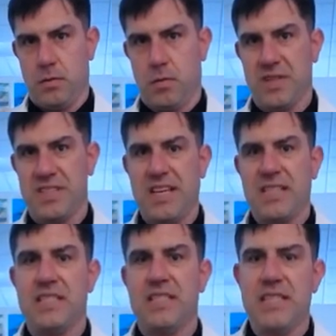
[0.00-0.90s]
What is a
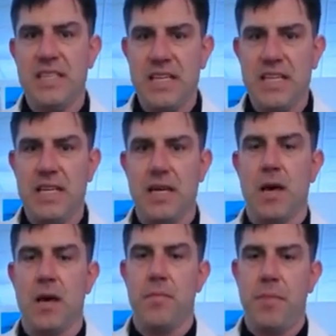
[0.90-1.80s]

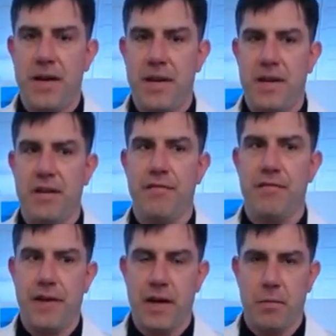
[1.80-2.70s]
dependent
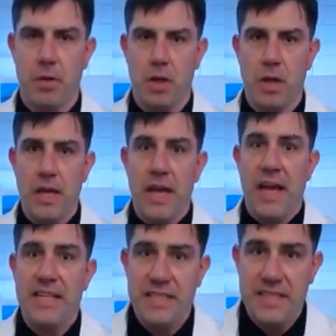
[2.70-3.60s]
variable?
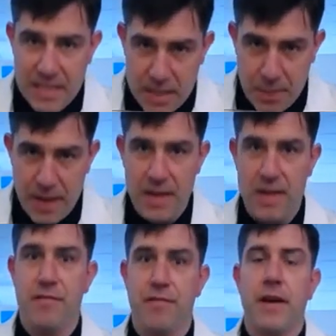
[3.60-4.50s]
A
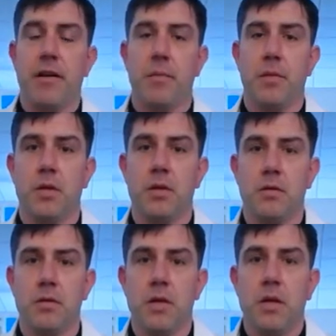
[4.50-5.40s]
dependent variable
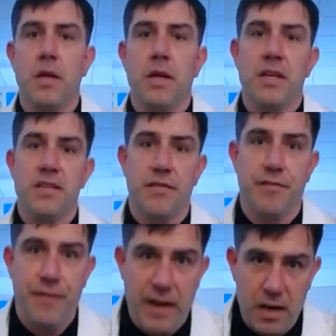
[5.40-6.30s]
is the
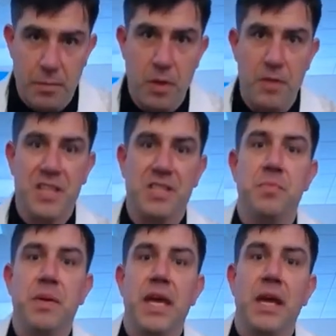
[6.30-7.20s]
variable that is
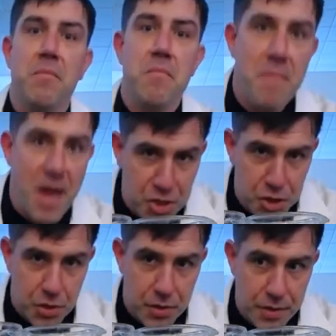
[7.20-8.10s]
being
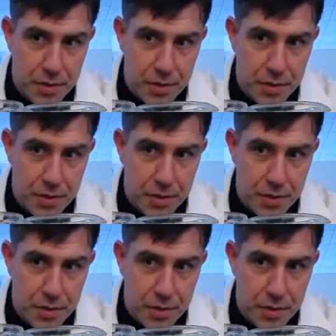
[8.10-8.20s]
measured.